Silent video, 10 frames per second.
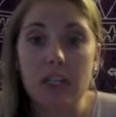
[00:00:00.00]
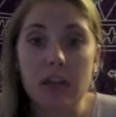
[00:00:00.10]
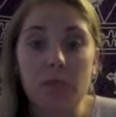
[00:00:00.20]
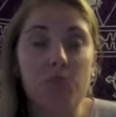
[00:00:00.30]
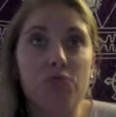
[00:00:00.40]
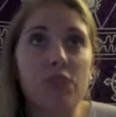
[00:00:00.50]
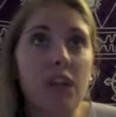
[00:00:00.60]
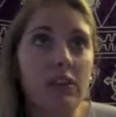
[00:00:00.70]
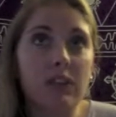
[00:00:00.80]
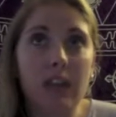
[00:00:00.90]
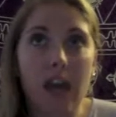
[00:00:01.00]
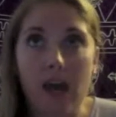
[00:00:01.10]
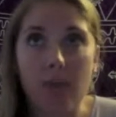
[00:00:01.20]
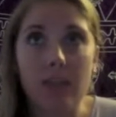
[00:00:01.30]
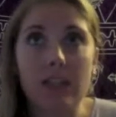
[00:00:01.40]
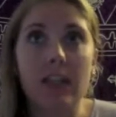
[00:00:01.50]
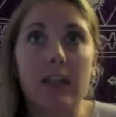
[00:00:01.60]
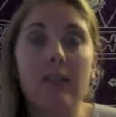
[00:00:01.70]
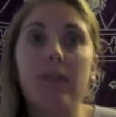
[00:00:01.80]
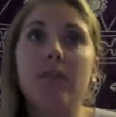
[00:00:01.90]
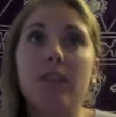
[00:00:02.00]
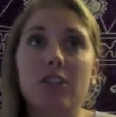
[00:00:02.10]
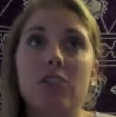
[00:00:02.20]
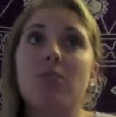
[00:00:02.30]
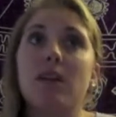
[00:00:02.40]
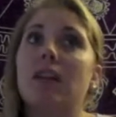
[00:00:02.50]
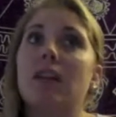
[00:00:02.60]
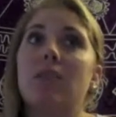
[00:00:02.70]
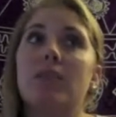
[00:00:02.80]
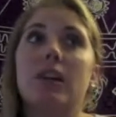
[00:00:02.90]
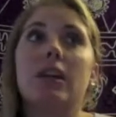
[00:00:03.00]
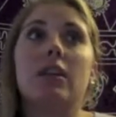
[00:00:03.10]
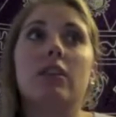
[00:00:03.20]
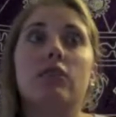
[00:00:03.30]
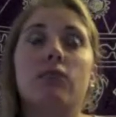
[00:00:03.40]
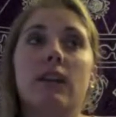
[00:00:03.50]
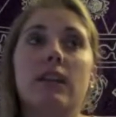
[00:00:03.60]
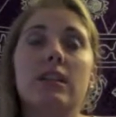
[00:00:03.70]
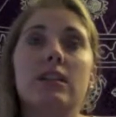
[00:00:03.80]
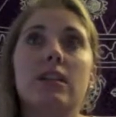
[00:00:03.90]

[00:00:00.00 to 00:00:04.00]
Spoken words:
That rarely happens. And even if they do make a lot of money in their 20s,